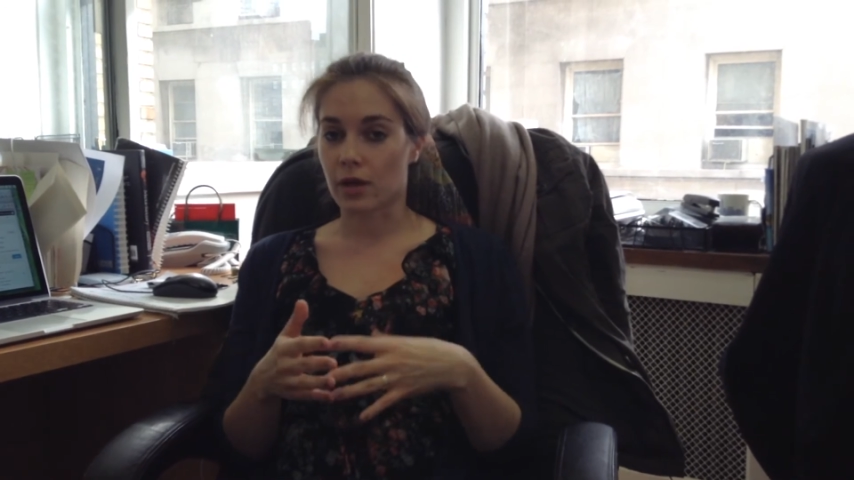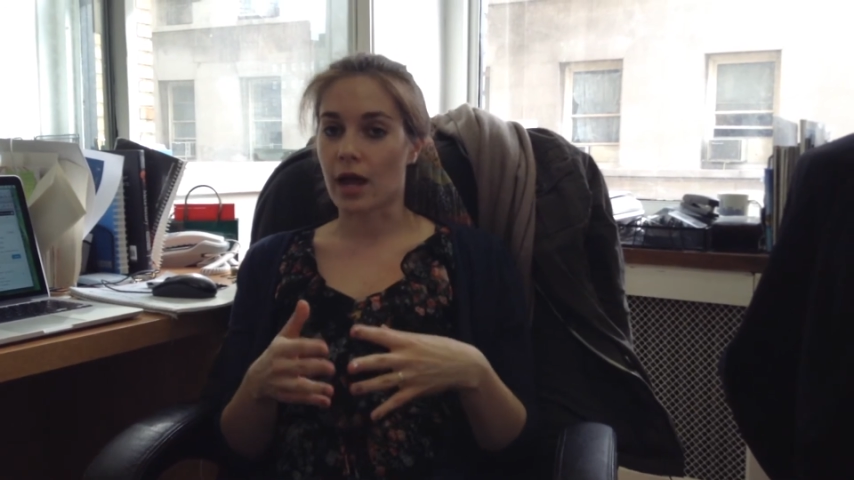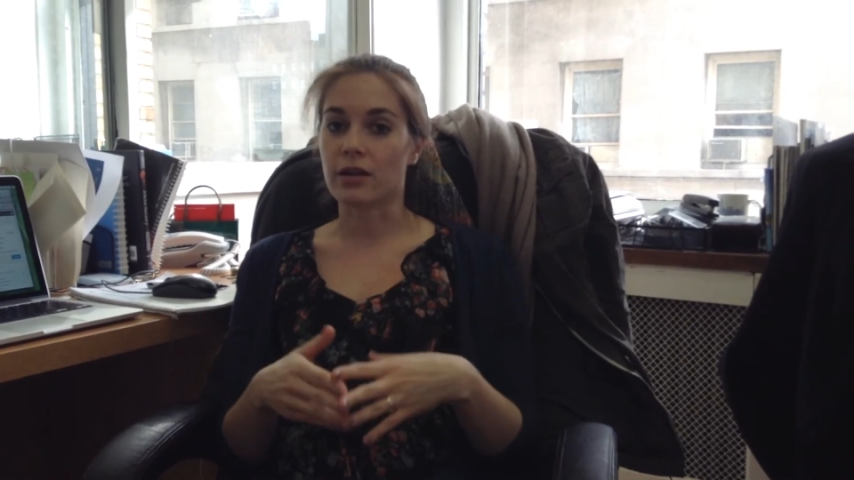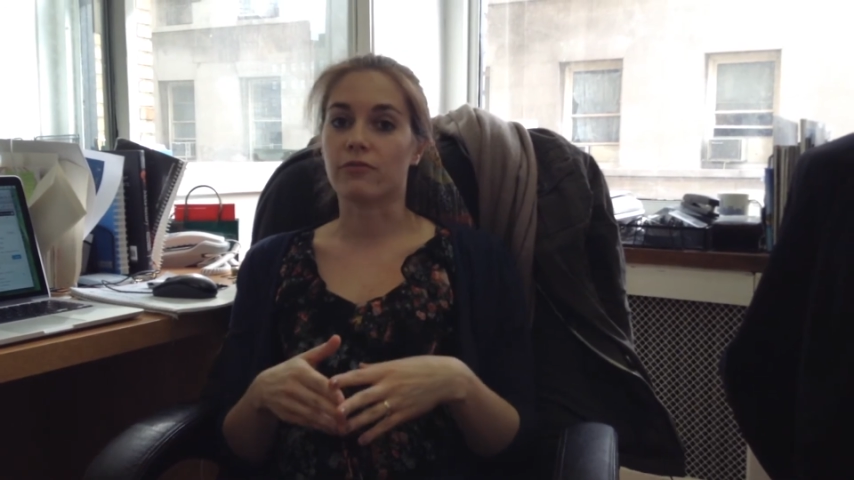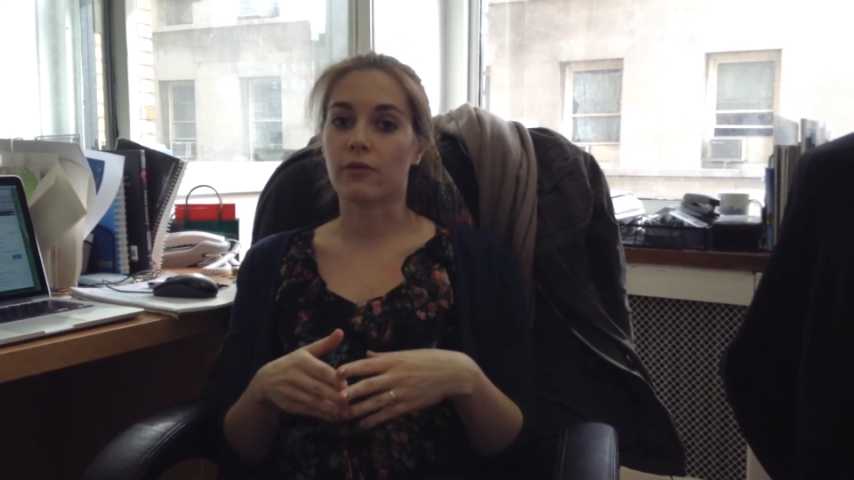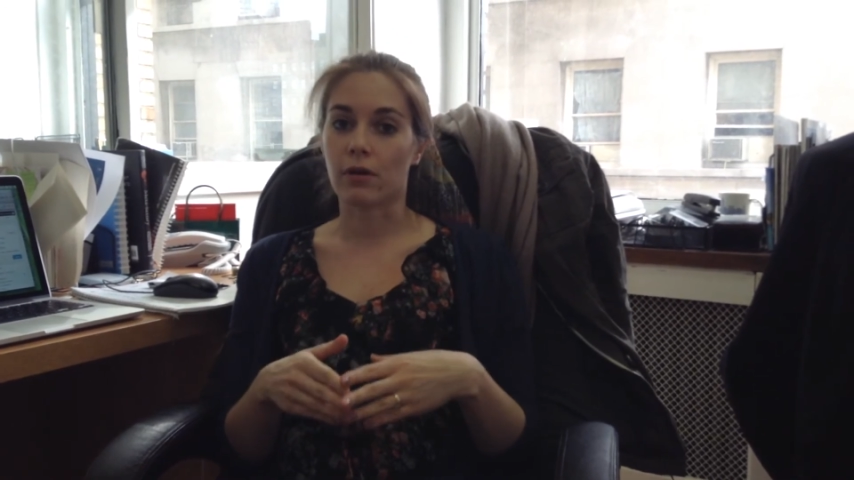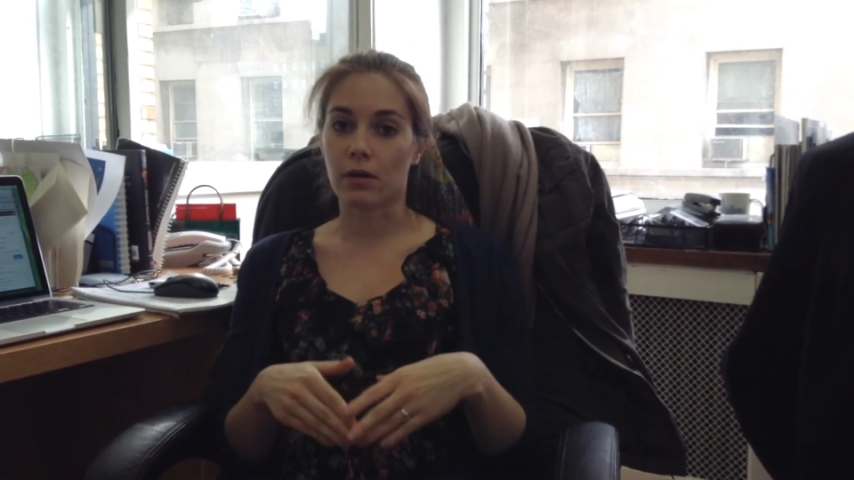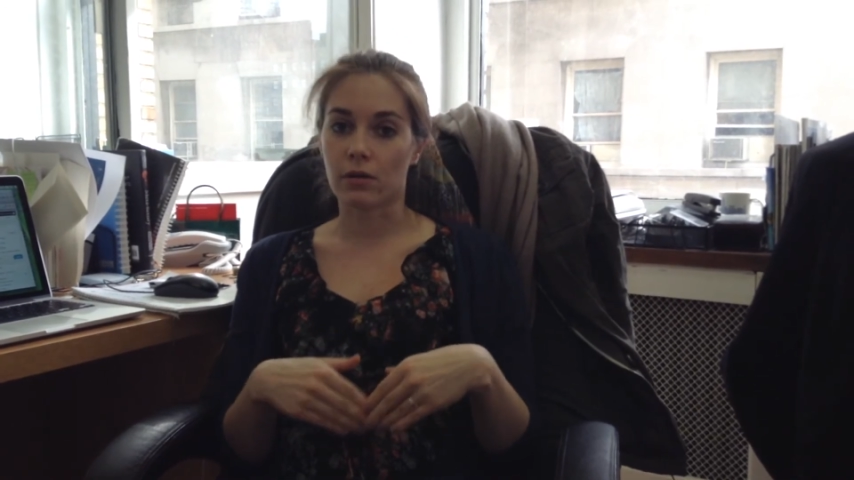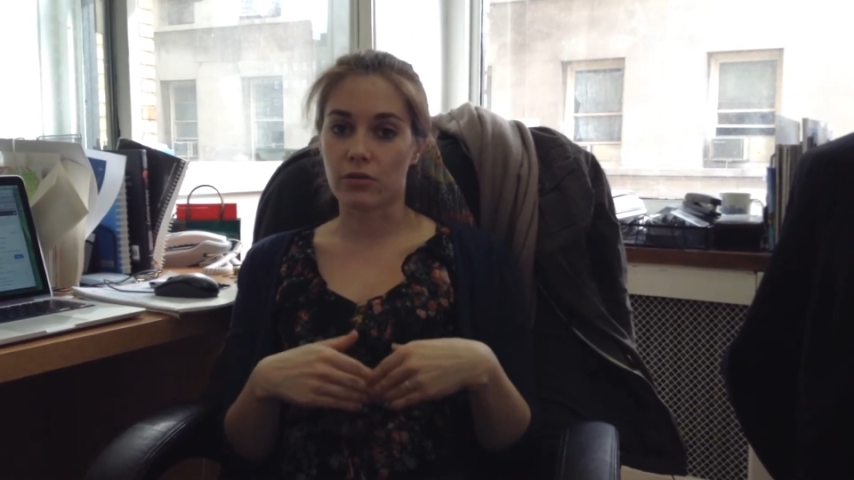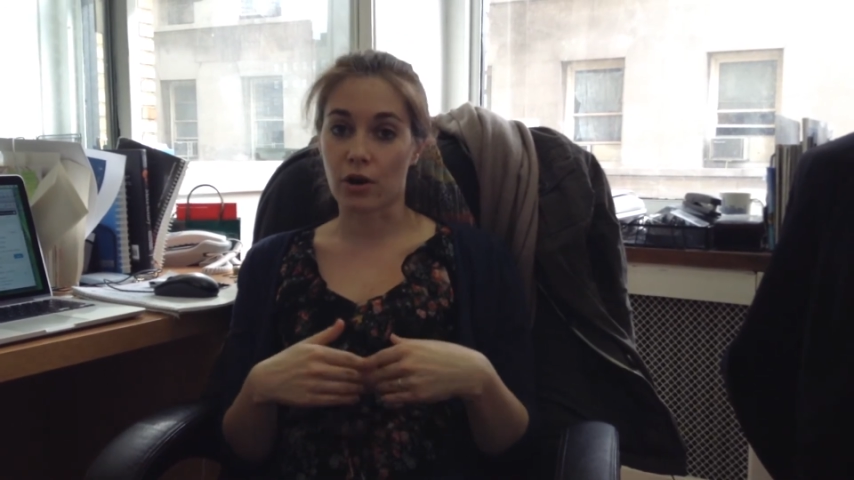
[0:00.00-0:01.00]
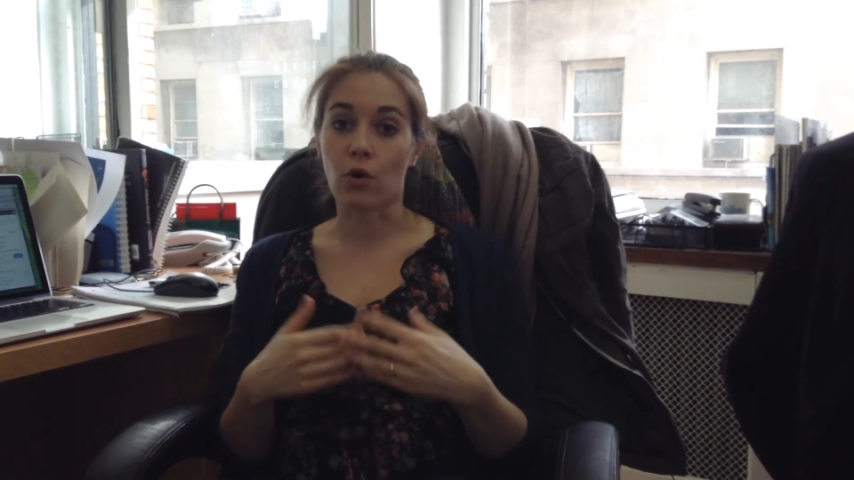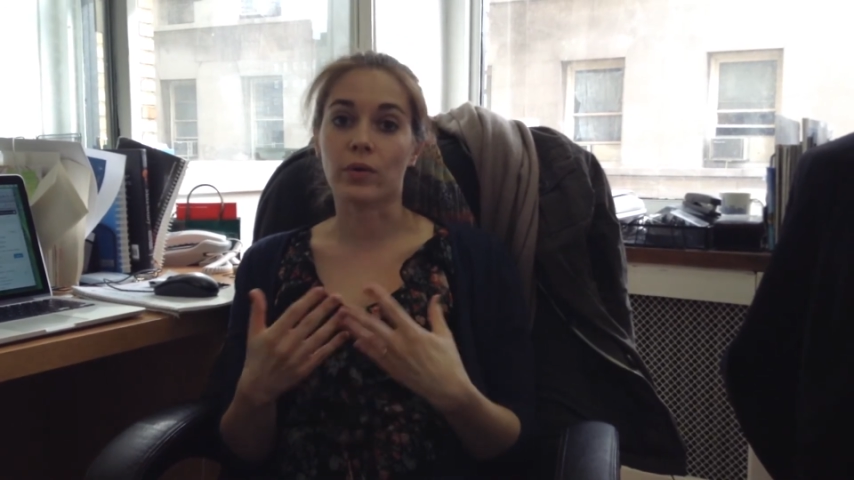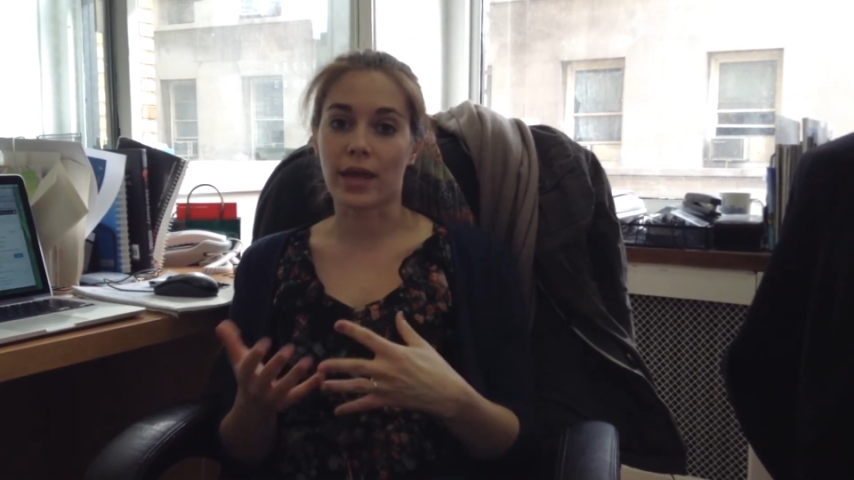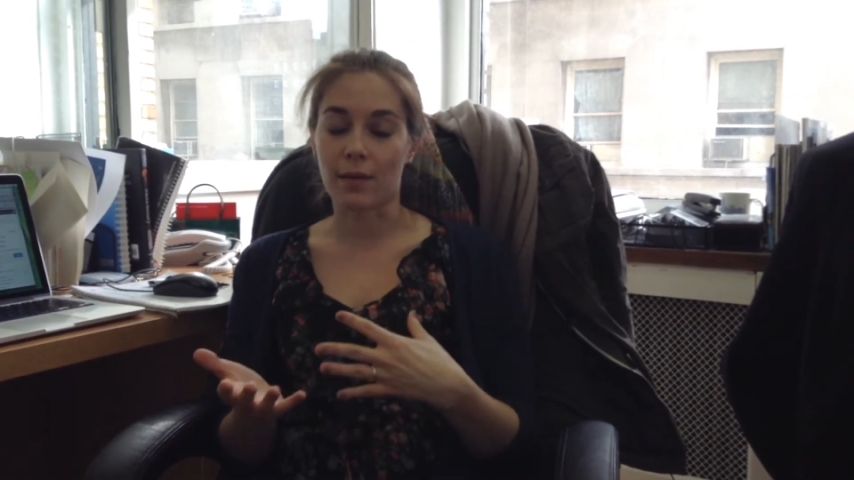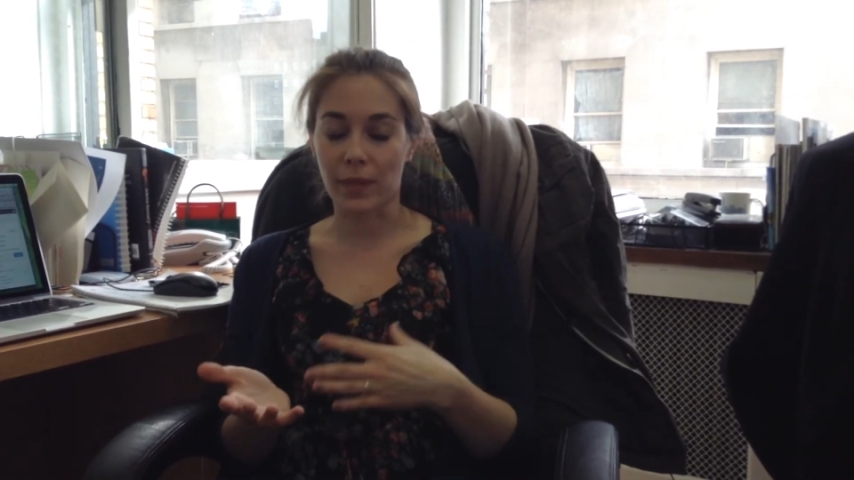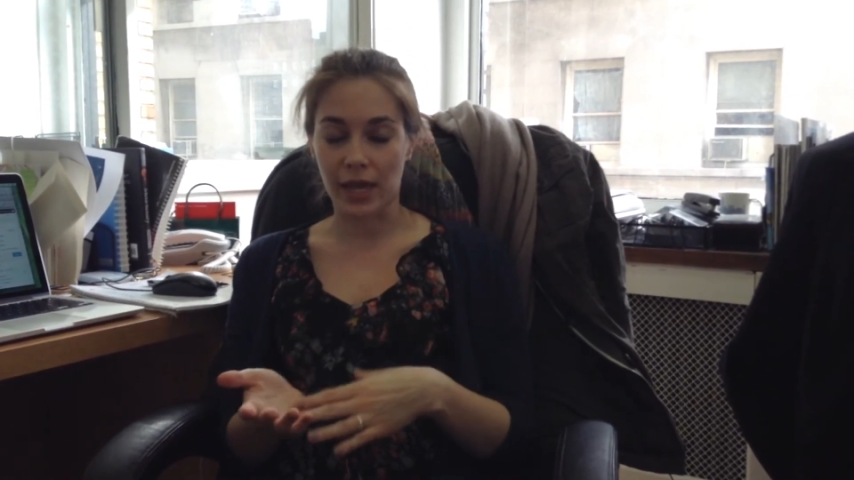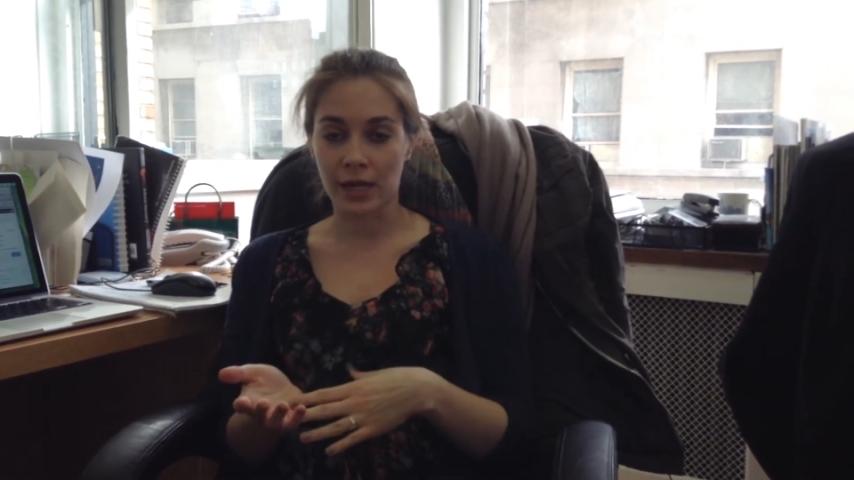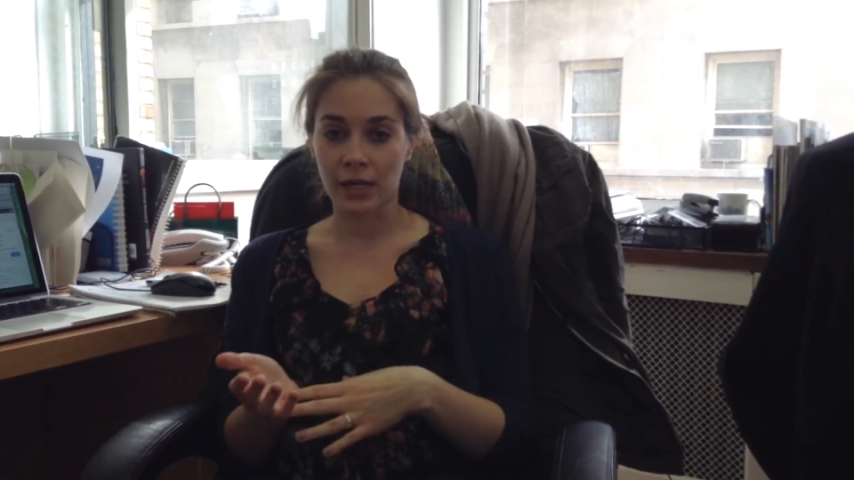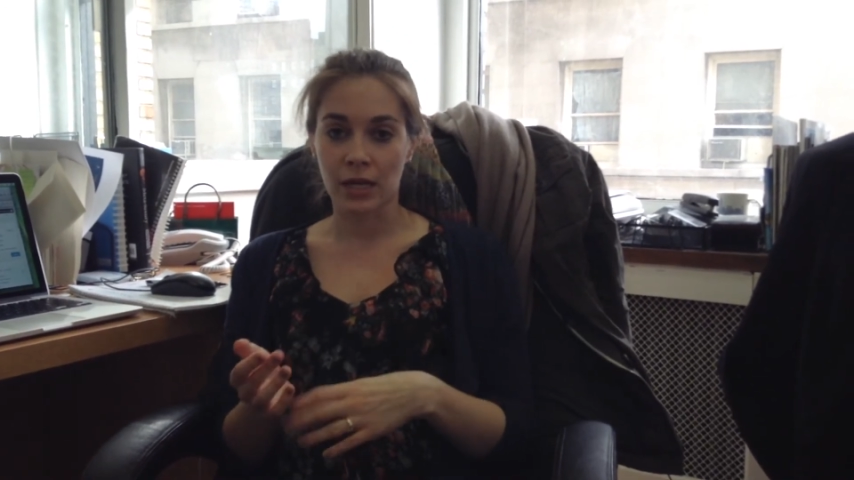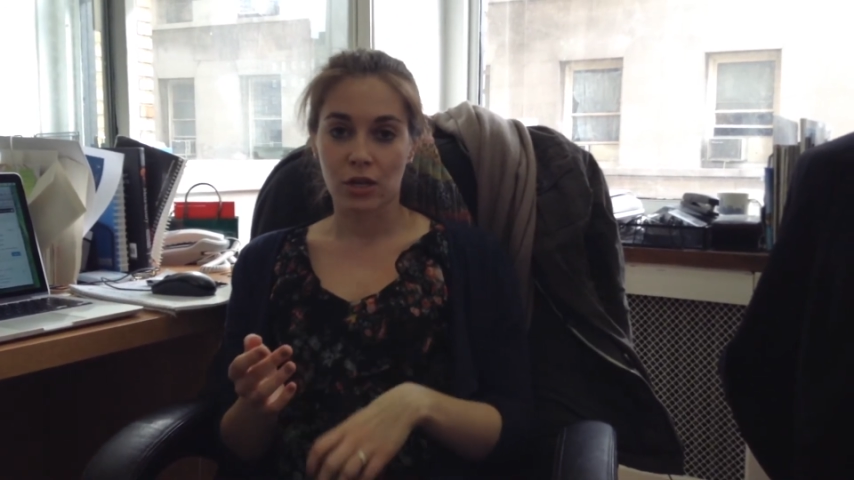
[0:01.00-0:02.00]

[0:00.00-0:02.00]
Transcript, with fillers: kind of their own campaign.